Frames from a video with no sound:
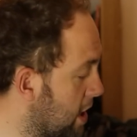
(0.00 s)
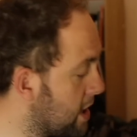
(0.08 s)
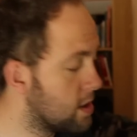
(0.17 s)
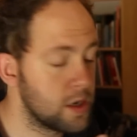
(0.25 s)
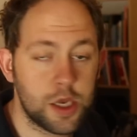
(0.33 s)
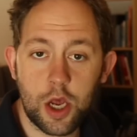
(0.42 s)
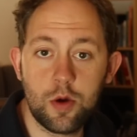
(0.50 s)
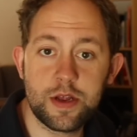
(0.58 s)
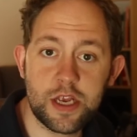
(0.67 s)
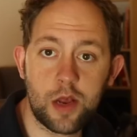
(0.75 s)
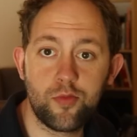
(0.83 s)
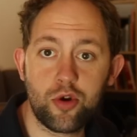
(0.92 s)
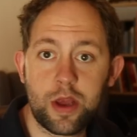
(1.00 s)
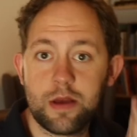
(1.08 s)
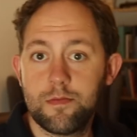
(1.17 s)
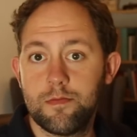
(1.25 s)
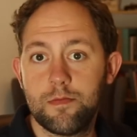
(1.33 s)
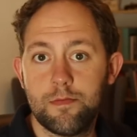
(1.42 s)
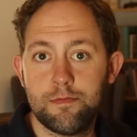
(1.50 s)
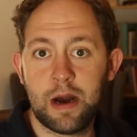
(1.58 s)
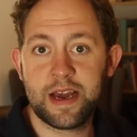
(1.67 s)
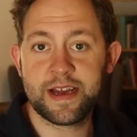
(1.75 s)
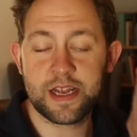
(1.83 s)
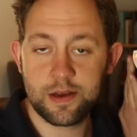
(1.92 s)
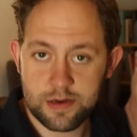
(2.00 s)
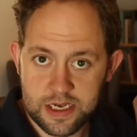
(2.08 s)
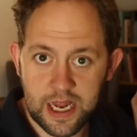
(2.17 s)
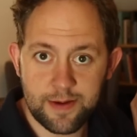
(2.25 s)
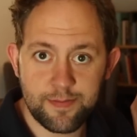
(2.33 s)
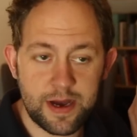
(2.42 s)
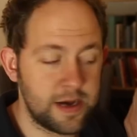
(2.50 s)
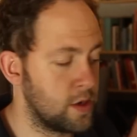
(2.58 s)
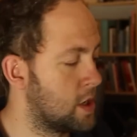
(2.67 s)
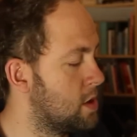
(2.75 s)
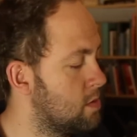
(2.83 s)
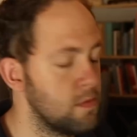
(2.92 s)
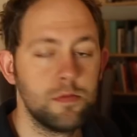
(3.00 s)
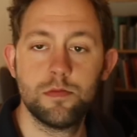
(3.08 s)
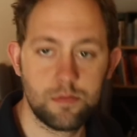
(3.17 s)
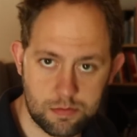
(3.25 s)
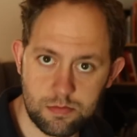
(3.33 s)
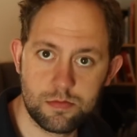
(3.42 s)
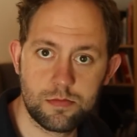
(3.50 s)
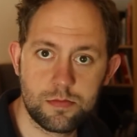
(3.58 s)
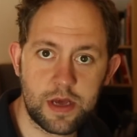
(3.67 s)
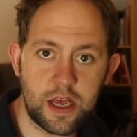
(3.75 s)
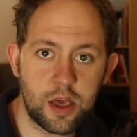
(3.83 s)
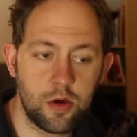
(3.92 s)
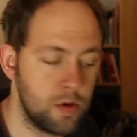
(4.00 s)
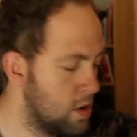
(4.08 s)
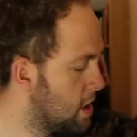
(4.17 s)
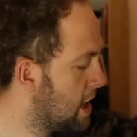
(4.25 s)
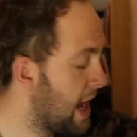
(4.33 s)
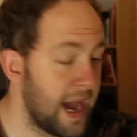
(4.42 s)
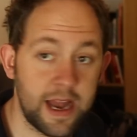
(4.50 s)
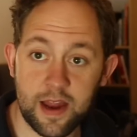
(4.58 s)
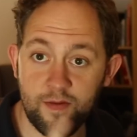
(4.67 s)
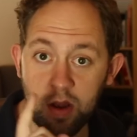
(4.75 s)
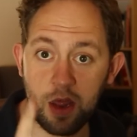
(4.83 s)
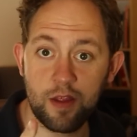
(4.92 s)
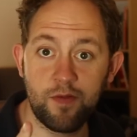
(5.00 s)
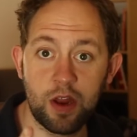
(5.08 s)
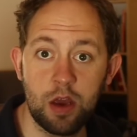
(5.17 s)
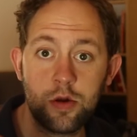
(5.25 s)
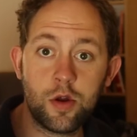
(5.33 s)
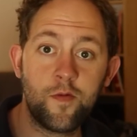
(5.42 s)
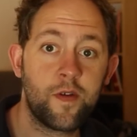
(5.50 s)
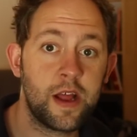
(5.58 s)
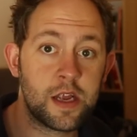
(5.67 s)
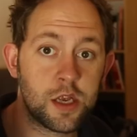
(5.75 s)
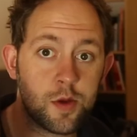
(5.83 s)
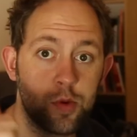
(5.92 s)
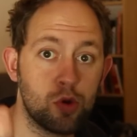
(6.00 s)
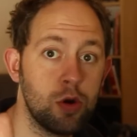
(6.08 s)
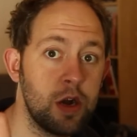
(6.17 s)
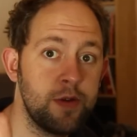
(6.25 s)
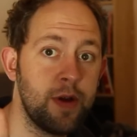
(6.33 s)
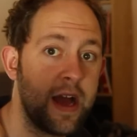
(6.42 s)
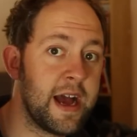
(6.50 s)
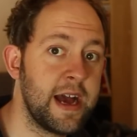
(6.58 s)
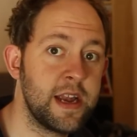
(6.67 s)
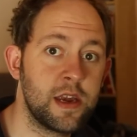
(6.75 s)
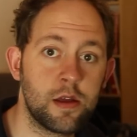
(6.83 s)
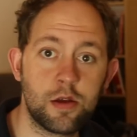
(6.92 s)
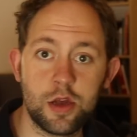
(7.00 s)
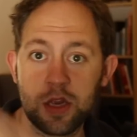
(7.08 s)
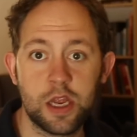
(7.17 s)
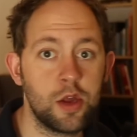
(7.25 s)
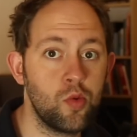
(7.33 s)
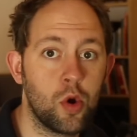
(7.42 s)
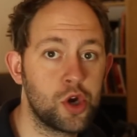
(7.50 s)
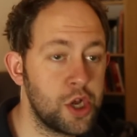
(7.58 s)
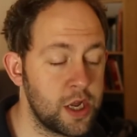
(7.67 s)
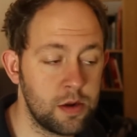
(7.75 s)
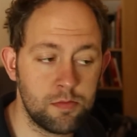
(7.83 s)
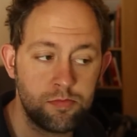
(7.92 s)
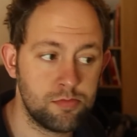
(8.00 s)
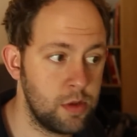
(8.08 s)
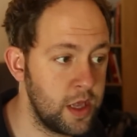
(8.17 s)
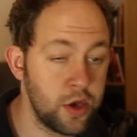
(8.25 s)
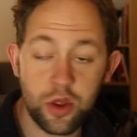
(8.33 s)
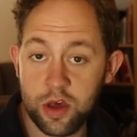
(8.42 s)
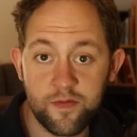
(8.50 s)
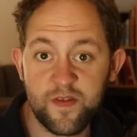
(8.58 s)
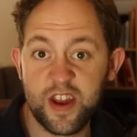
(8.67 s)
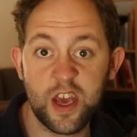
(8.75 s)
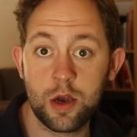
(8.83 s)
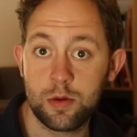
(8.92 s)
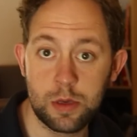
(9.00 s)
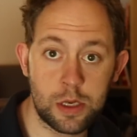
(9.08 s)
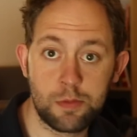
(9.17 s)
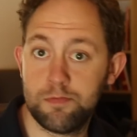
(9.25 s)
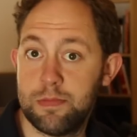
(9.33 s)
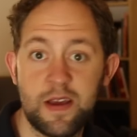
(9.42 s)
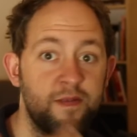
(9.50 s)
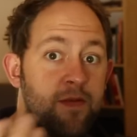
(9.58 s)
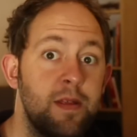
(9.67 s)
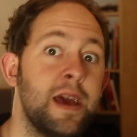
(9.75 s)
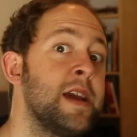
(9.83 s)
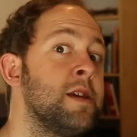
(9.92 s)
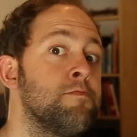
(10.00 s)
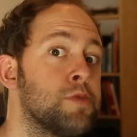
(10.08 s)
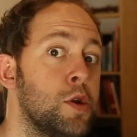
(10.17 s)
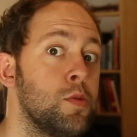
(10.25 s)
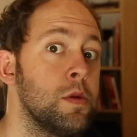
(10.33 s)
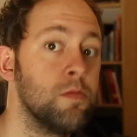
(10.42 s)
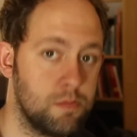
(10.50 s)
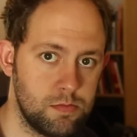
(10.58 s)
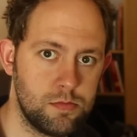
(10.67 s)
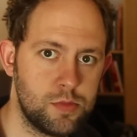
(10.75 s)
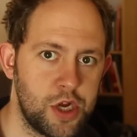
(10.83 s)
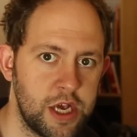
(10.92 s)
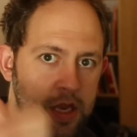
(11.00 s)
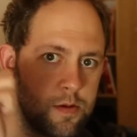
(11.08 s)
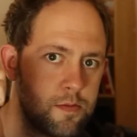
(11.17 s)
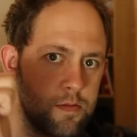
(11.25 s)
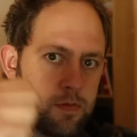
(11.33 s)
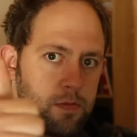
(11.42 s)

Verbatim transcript: Brilliant. So, in summary, buy it. It's £10. Thank you. And if you like the video, don't forget to subscribe and continue watching the other videos if they suit you. Cheers.